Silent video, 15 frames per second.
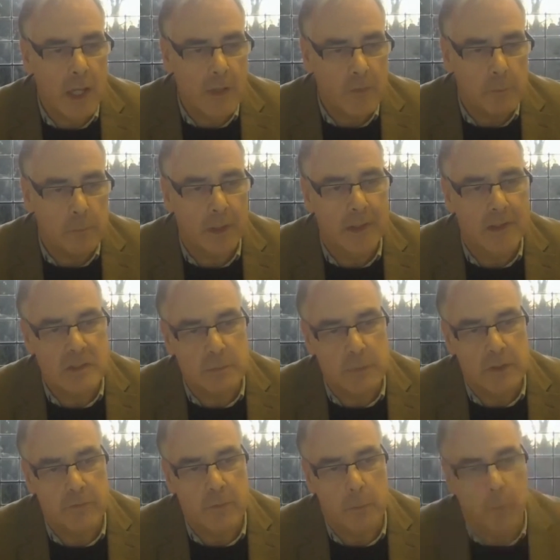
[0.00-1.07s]
private
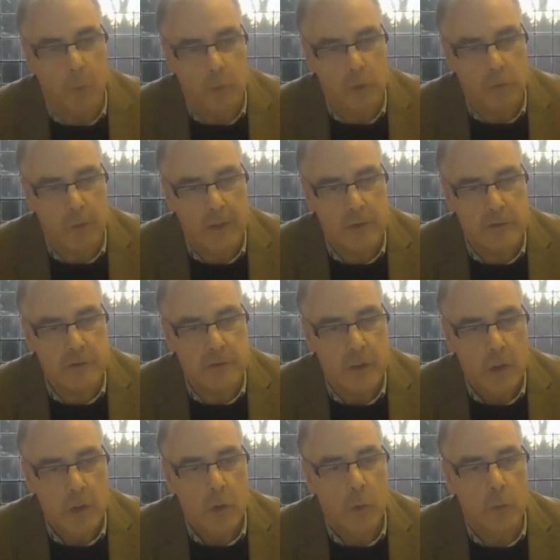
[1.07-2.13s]
placement of the
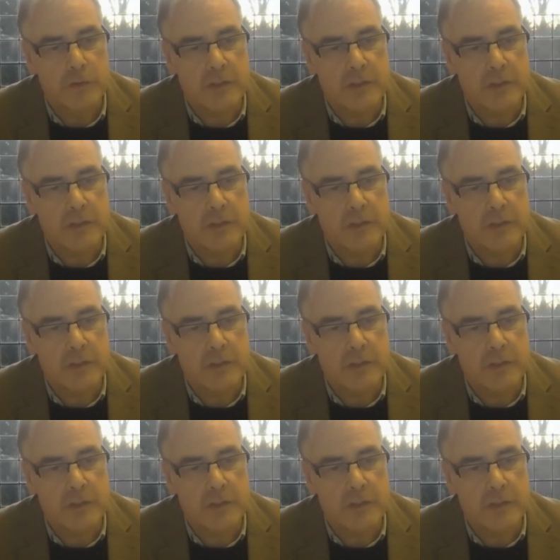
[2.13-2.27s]
portraits